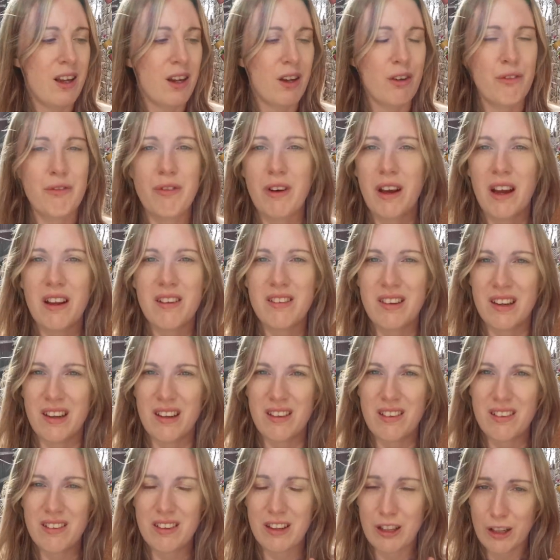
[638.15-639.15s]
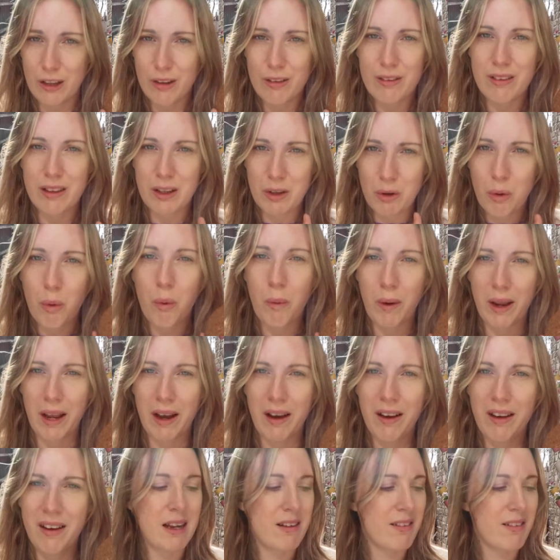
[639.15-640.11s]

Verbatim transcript: converted to using coir.